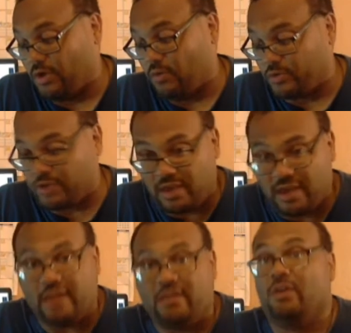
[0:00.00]
which
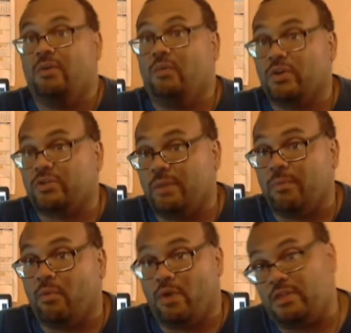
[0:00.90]
again was number
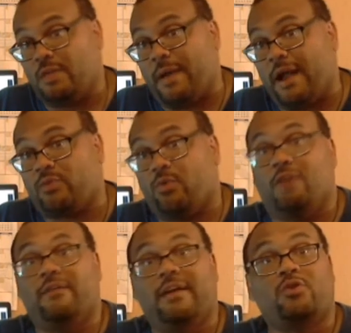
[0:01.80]
one in the Pac
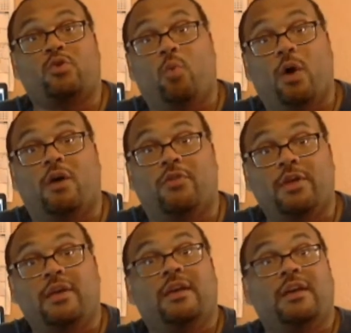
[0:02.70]
12 and 12th
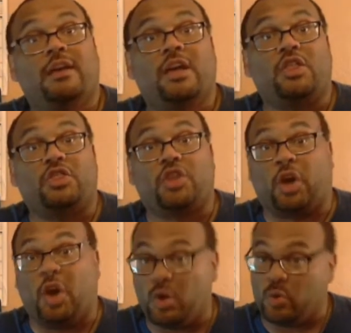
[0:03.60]
in the
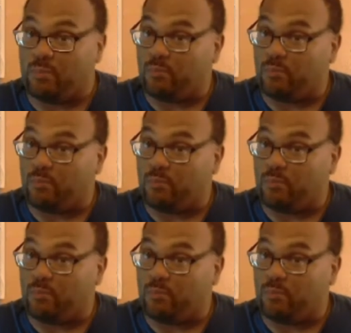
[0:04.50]
country.